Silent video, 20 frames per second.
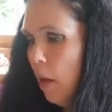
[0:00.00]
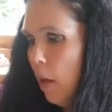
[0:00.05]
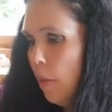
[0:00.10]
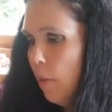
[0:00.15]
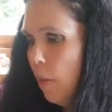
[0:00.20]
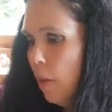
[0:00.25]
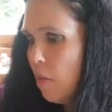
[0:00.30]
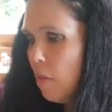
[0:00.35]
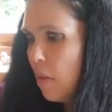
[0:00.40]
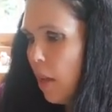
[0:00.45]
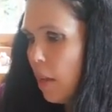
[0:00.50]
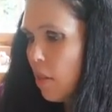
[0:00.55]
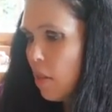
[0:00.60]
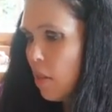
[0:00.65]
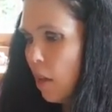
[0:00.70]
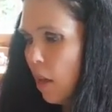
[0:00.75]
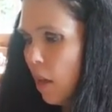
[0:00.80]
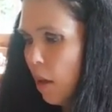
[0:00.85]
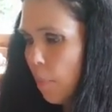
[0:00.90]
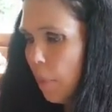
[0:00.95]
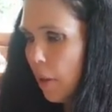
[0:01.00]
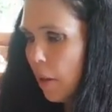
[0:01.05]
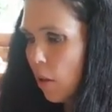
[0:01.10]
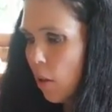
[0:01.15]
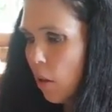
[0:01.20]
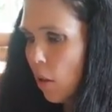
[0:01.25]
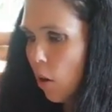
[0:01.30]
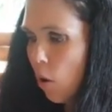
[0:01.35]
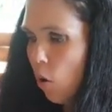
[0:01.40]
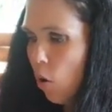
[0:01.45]
And this takes a
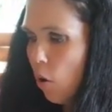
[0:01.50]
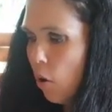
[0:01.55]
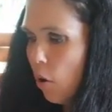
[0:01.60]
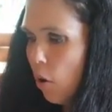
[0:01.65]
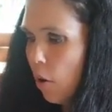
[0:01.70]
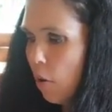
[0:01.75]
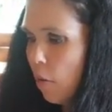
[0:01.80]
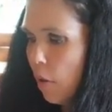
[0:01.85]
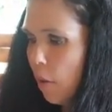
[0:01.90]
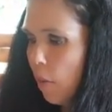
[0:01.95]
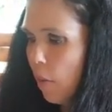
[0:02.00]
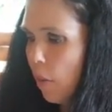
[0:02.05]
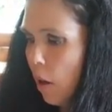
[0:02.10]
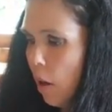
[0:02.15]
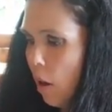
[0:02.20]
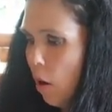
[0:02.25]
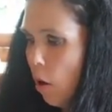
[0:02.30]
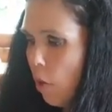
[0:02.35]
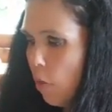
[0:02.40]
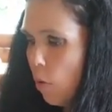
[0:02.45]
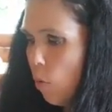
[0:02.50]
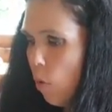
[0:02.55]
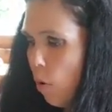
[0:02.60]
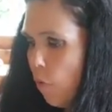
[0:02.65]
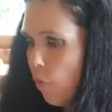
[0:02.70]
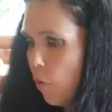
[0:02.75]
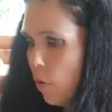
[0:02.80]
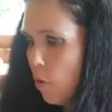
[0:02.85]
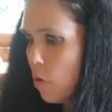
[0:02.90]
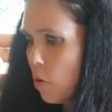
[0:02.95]
bit longer than the other
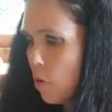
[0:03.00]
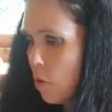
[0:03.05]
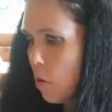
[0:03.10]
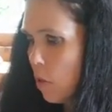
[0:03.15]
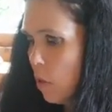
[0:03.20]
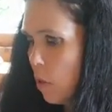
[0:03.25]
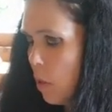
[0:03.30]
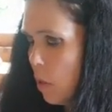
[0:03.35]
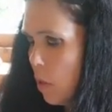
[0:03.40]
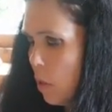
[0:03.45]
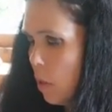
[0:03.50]
waffles,